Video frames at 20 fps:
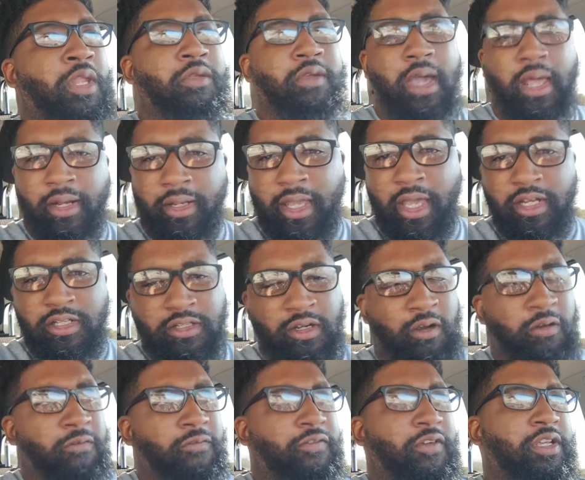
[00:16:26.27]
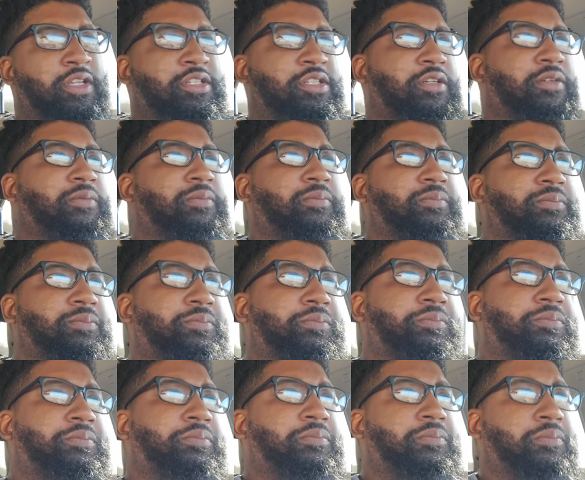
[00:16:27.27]
You got to catch your own fish.
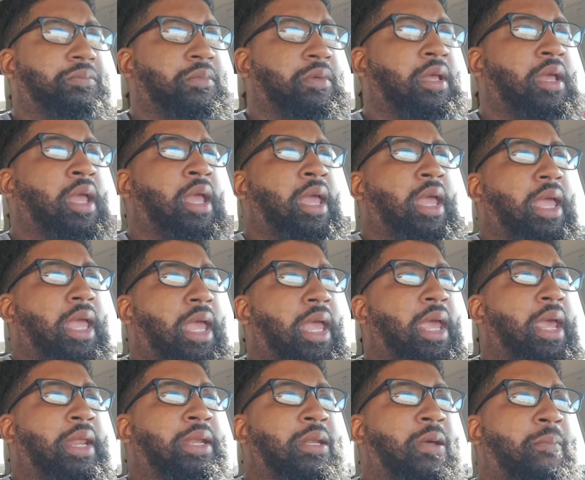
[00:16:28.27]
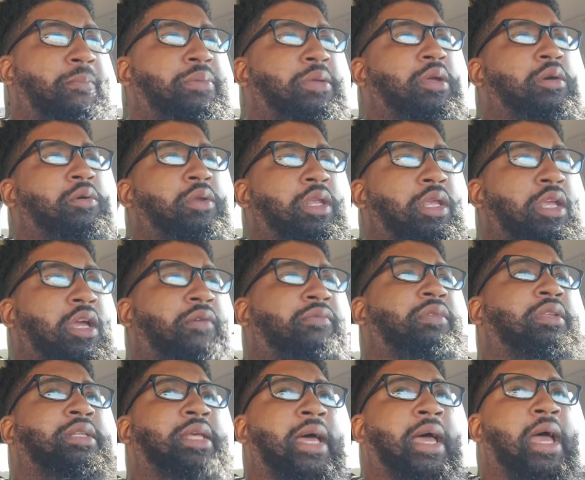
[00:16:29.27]
And the beauty of
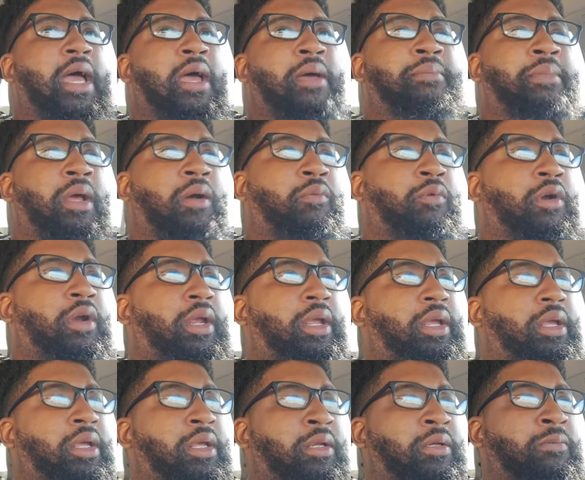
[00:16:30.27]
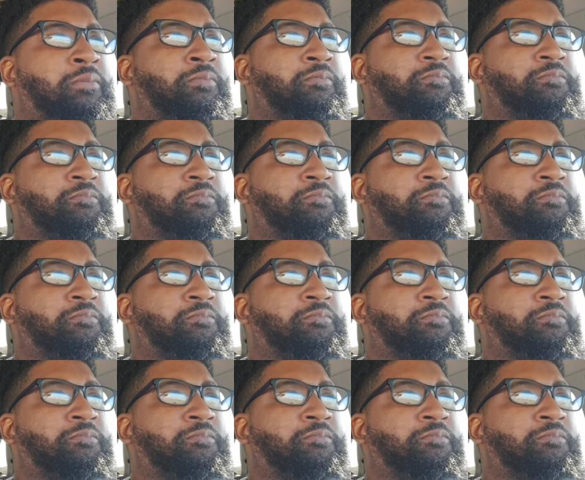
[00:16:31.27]
the time that we're in,